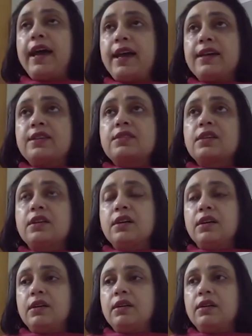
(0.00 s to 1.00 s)
has
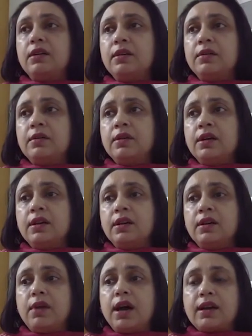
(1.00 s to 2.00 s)
a
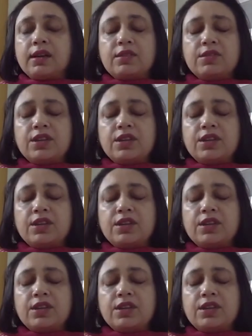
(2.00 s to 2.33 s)
market